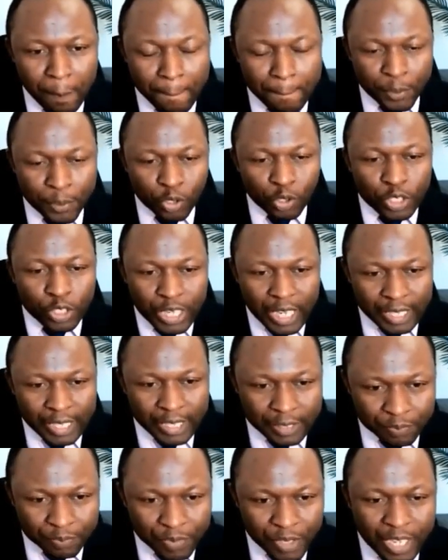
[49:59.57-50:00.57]
broader
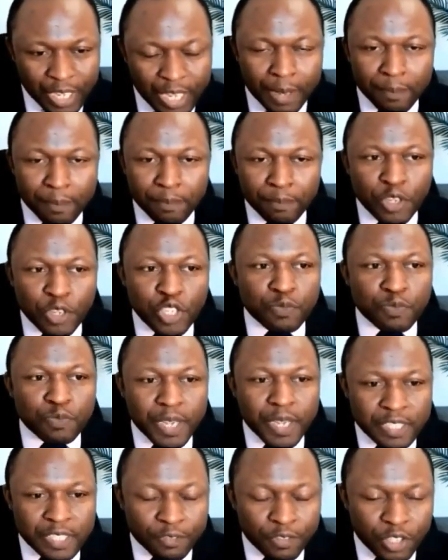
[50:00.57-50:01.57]

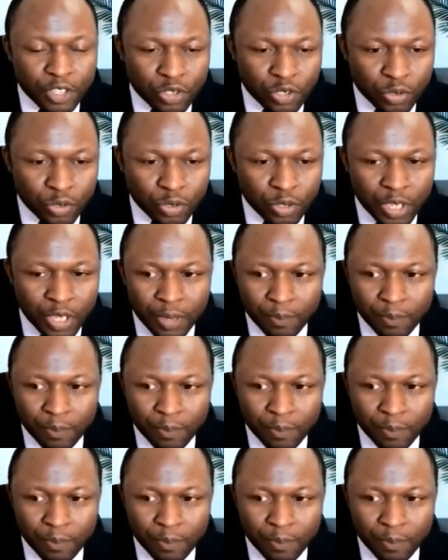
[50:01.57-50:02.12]
perspective into.